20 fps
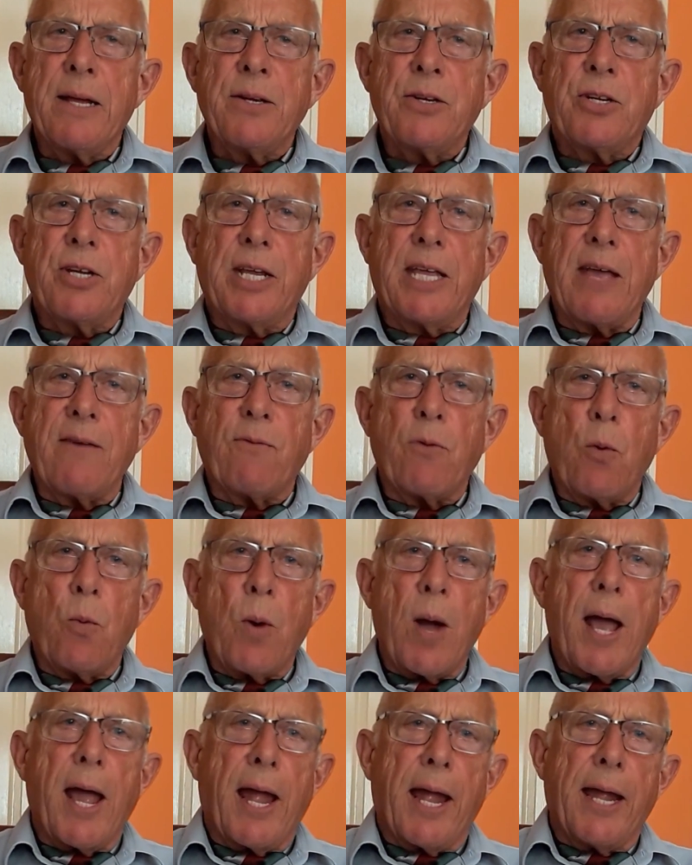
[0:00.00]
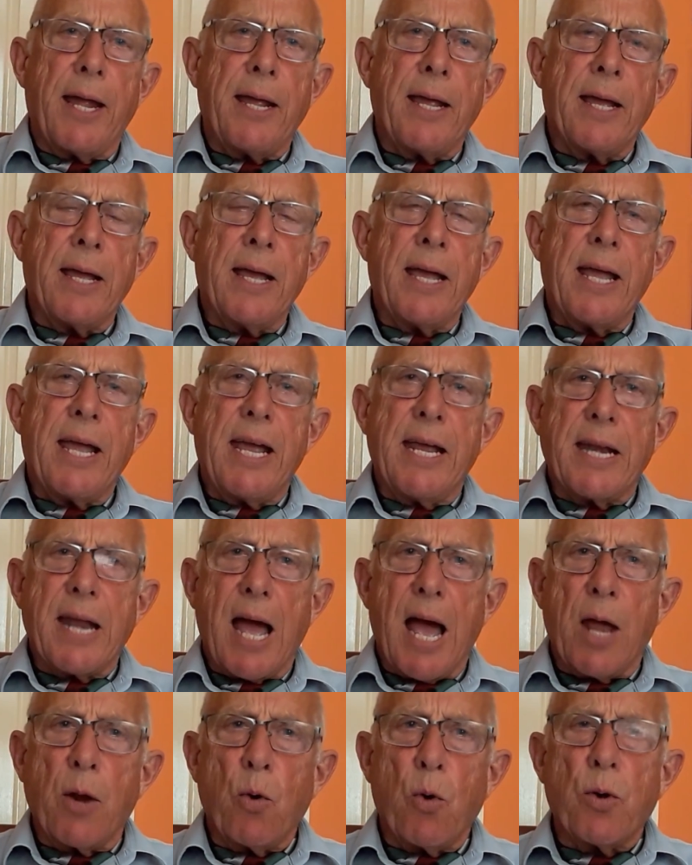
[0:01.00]
to give away in
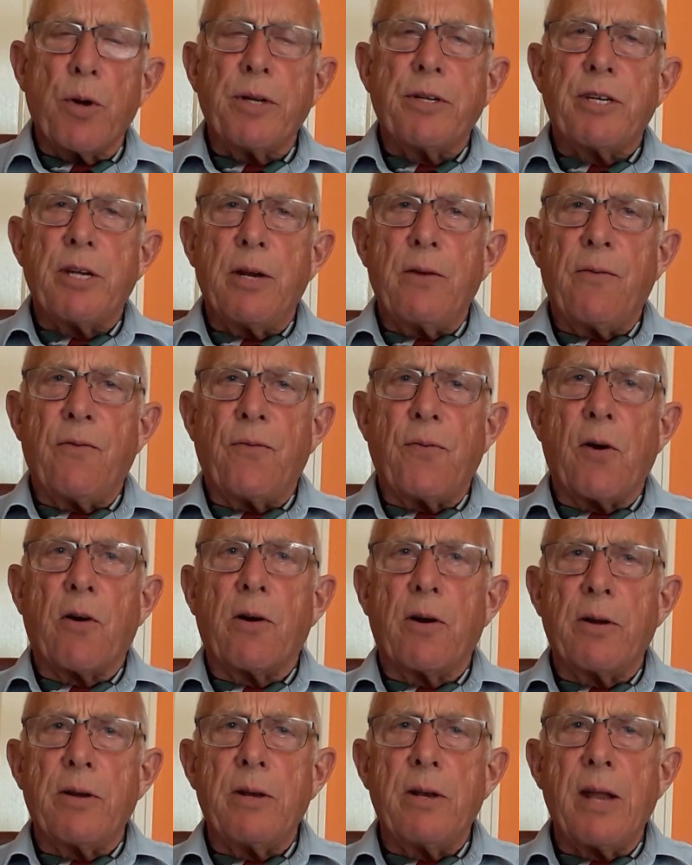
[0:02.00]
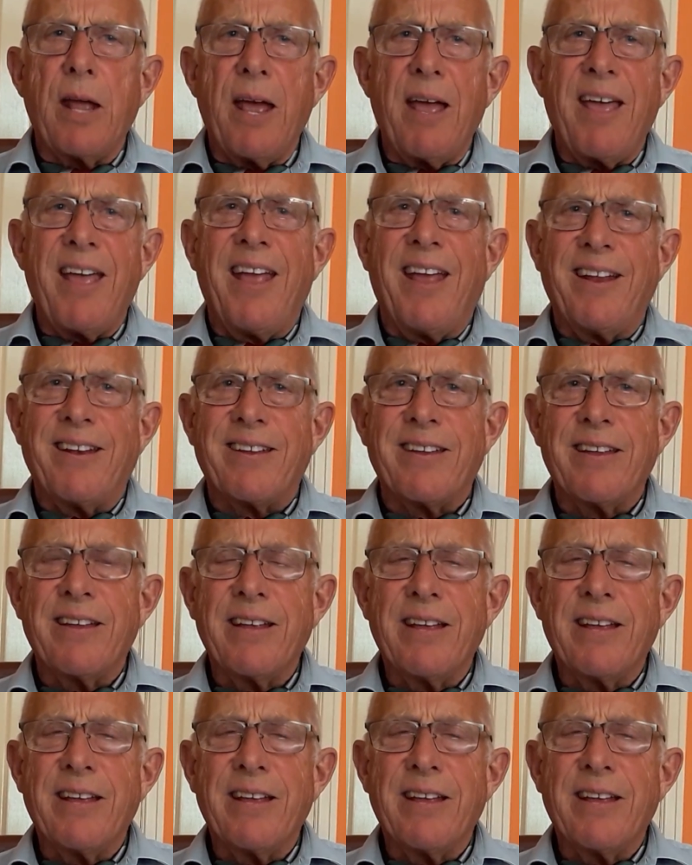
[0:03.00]
unaudited foreign aid.